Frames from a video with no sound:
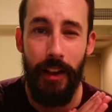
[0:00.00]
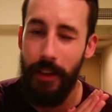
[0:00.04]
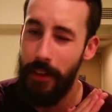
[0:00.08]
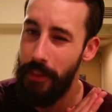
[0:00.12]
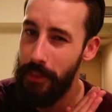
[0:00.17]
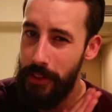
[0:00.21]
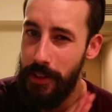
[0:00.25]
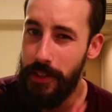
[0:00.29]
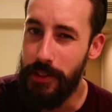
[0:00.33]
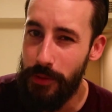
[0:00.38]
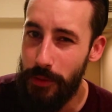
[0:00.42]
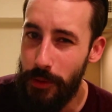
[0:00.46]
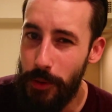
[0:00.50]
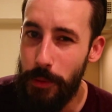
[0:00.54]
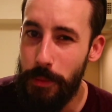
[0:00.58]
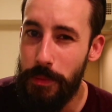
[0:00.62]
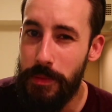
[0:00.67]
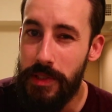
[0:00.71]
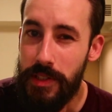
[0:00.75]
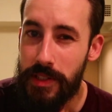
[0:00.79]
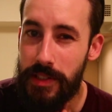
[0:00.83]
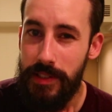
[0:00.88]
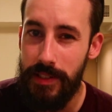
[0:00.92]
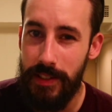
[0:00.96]
This room
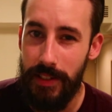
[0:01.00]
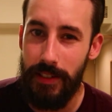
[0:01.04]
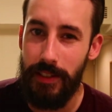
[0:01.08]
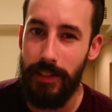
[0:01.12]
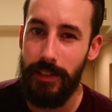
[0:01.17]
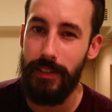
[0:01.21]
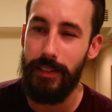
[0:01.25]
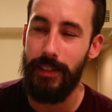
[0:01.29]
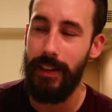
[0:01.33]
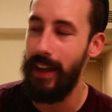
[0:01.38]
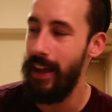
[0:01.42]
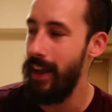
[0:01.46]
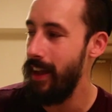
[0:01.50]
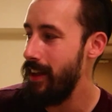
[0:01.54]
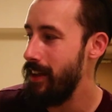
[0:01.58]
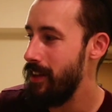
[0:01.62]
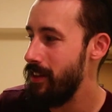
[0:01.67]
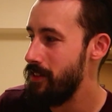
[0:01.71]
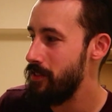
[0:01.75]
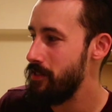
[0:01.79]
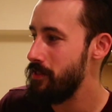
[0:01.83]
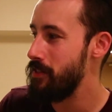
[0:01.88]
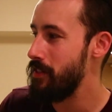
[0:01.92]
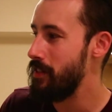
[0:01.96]
still
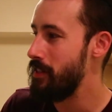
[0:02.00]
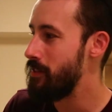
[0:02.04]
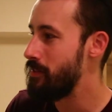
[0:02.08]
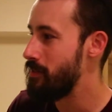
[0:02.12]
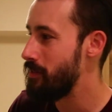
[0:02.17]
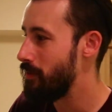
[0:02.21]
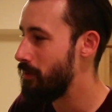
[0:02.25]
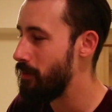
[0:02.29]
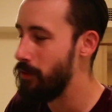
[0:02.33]
has its